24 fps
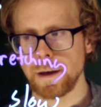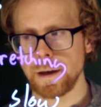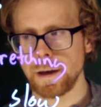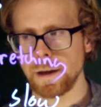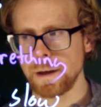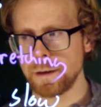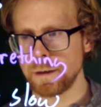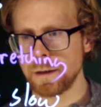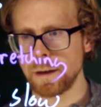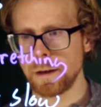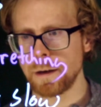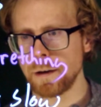
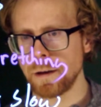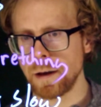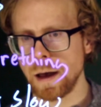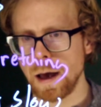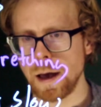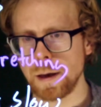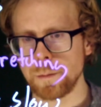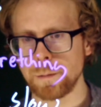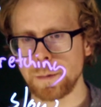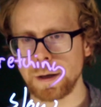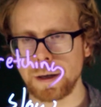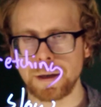And then
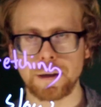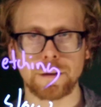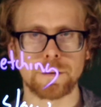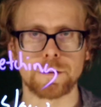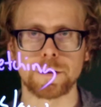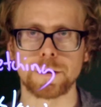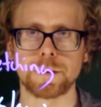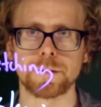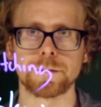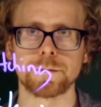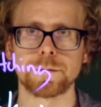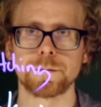I may
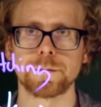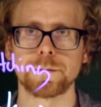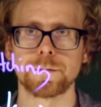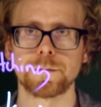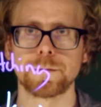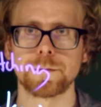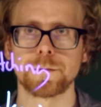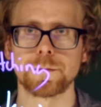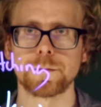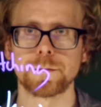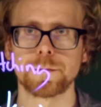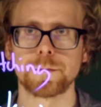even
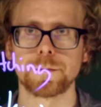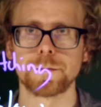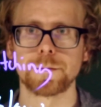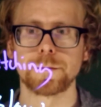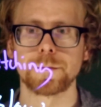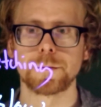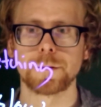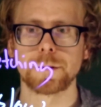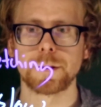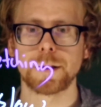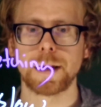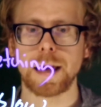
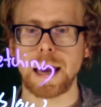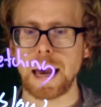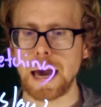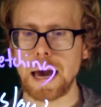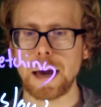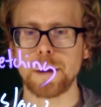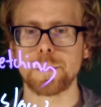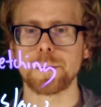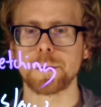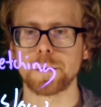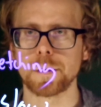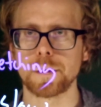
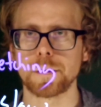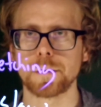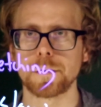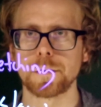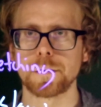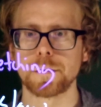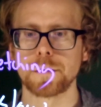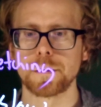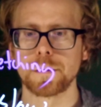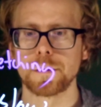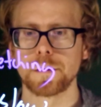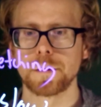cap it
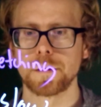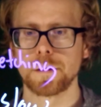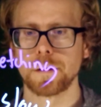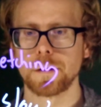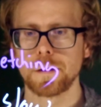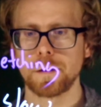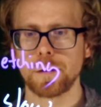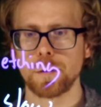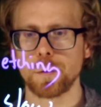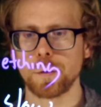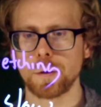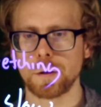
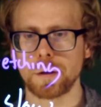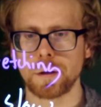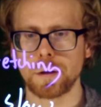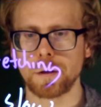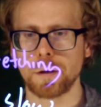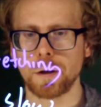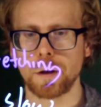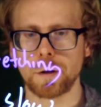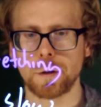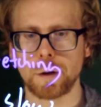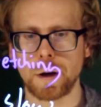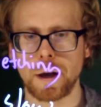with
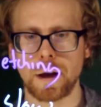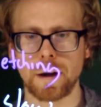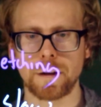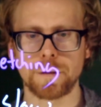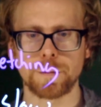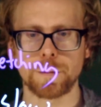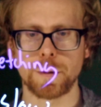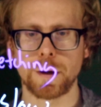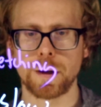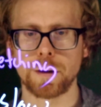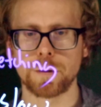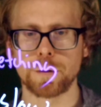another
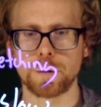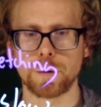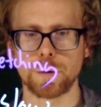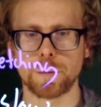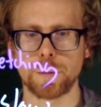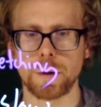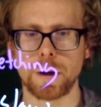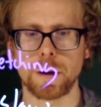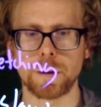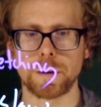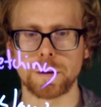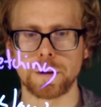half mile to a
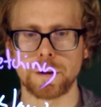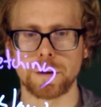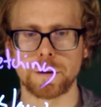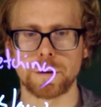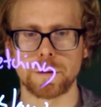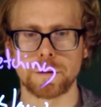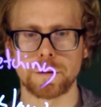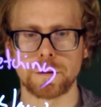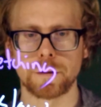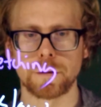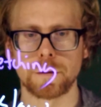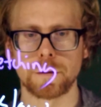mile here.